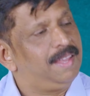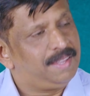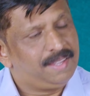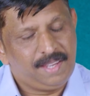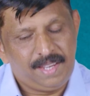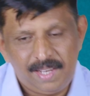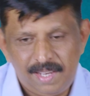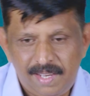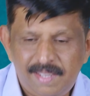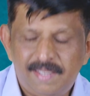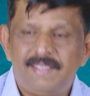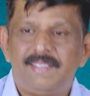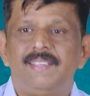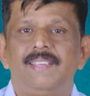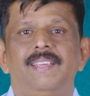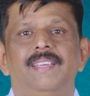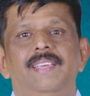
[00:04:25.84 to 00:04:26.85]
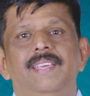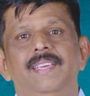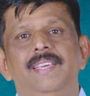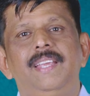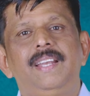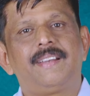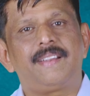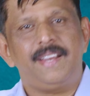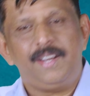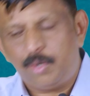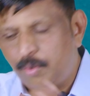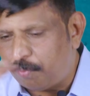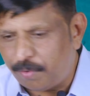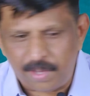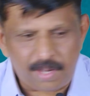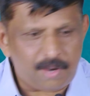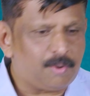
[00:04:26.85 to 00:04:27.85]
He tried to
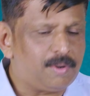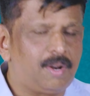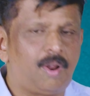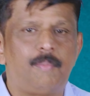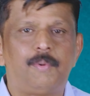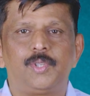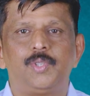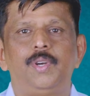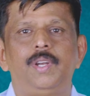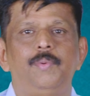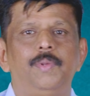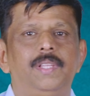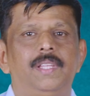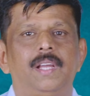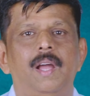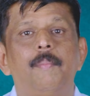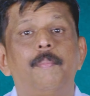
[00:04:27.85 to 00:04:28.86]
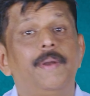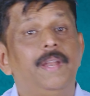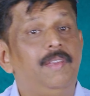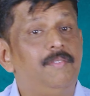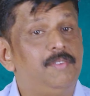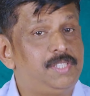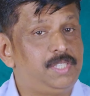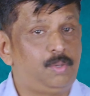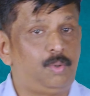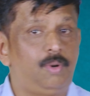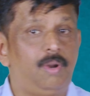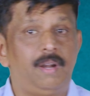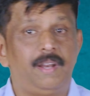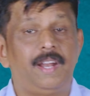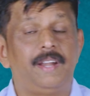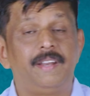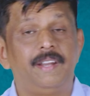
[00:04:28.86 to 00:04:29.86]
figure out an opportunity within the company, which he could
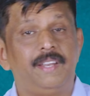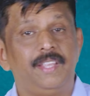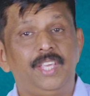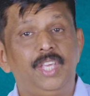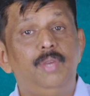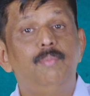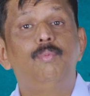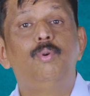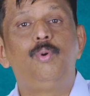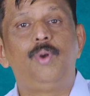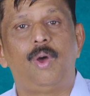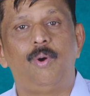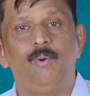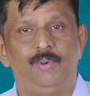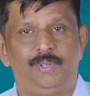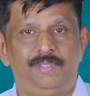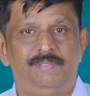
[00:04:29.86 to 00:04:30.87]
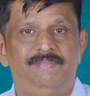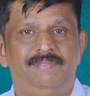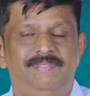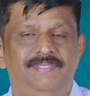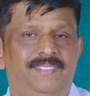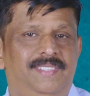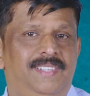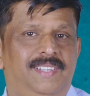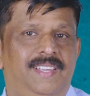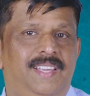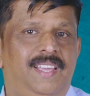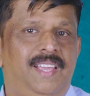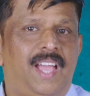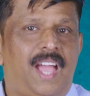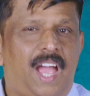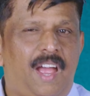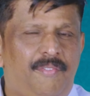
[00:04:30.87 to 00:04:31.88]
not get it. He moved out.
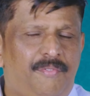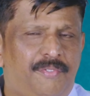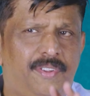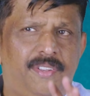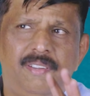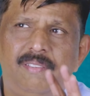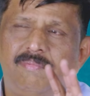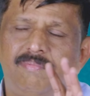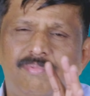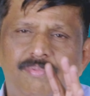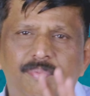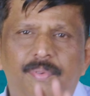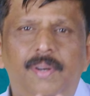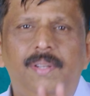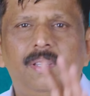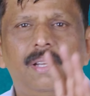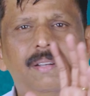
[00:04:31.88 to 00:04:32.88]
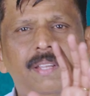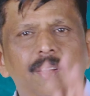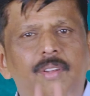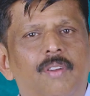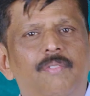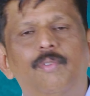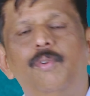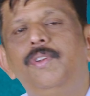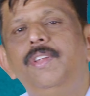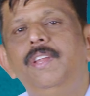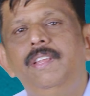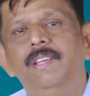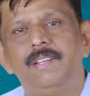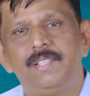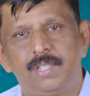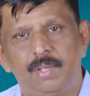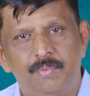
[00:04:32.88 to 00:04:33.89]
After 13 or 14
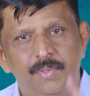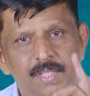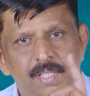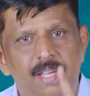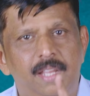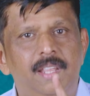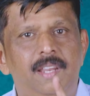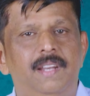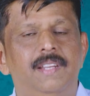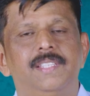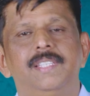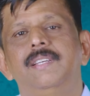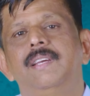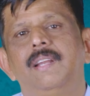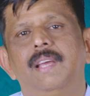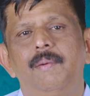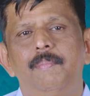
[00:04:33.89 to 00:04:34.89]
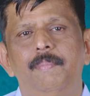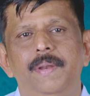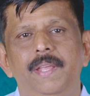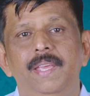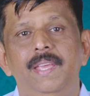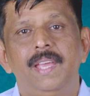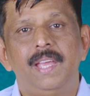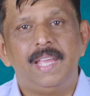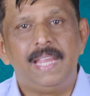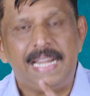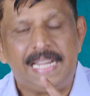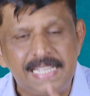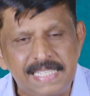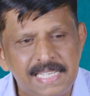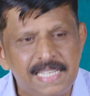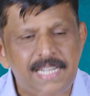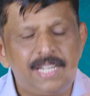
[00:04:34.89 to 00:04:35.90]
years of his career in a single company, he
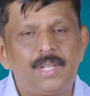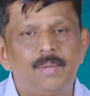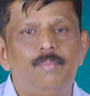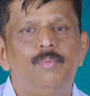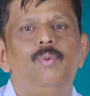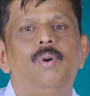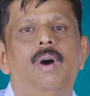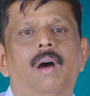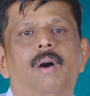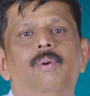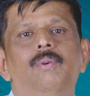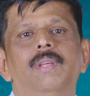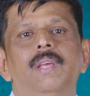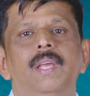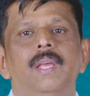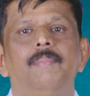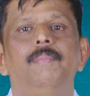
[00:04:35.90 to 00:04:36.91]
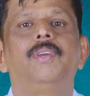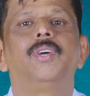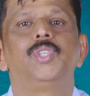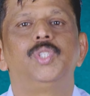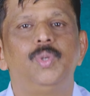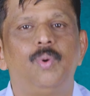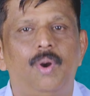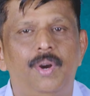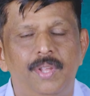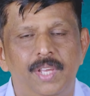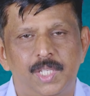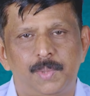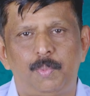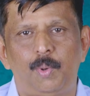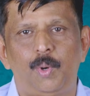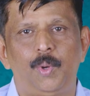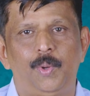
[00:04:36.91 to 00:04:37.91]
decided to move out because he wanted to
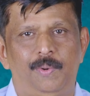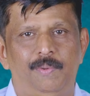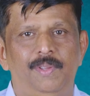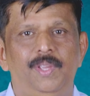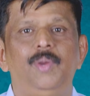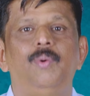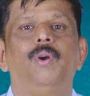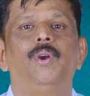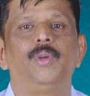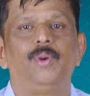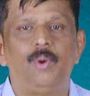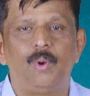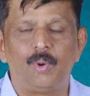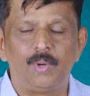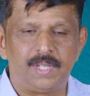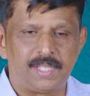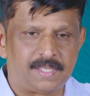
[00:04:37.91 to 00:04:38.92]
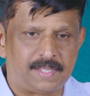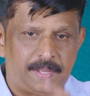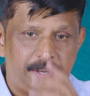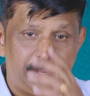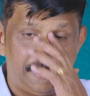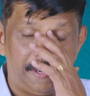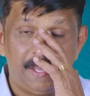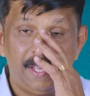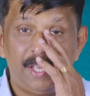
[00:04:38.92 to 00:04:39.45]
explore. He wanted to grow in his career.